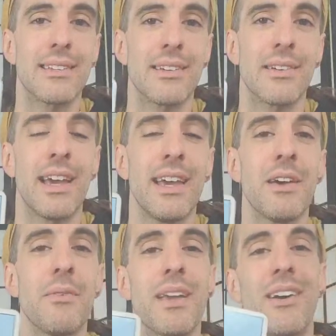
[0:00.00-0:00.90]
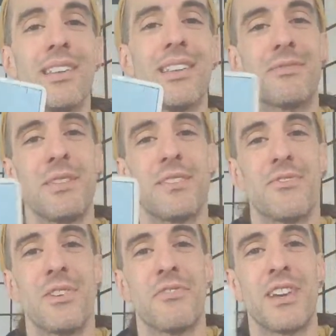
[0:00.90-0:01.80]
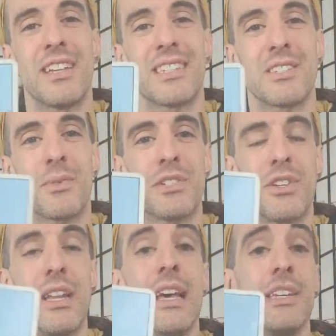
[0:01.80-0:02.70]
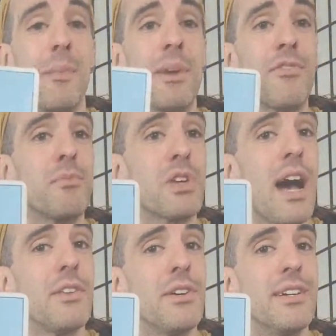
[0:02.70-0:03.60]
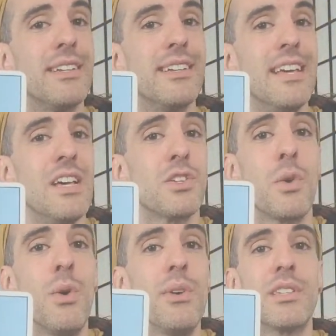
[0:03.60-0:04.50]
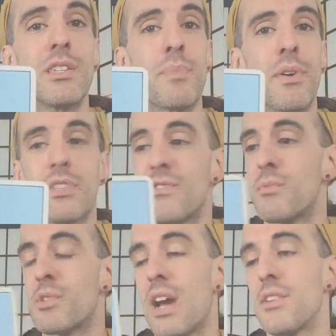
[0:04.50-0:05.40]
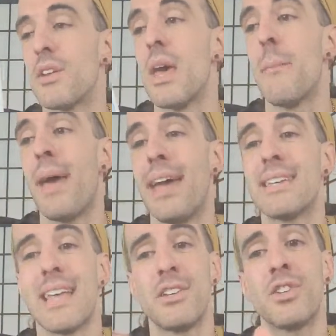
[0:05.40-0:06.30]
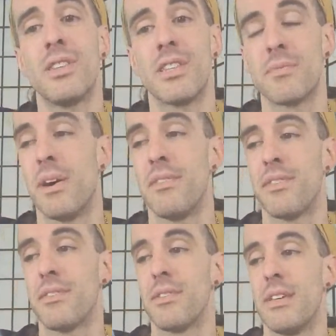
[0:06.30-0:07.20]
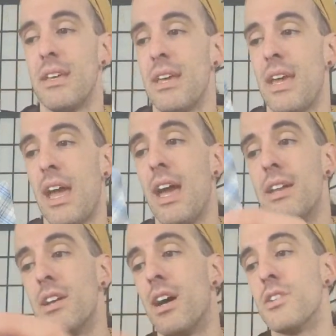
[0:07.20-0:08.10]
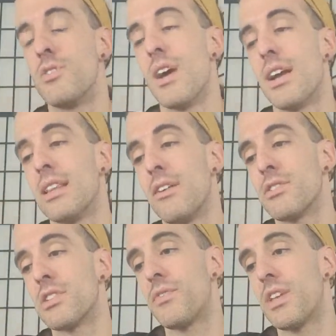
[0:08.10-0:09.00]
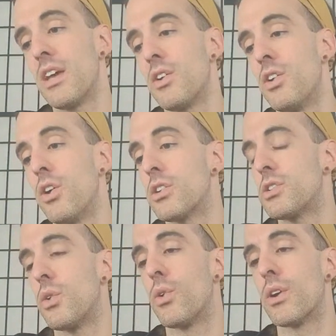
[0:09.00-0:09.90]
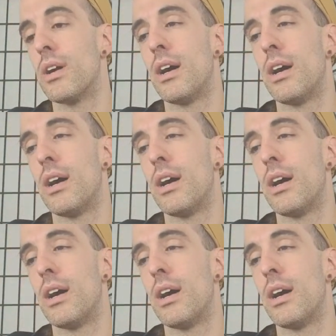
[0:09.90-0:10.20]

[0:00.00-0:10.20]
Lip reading: Okay, there we go. Let's rephrase this question. Somebody from childhood. So who is this person from childhood? Pay attention this month, and do not allow yourself to get hooked or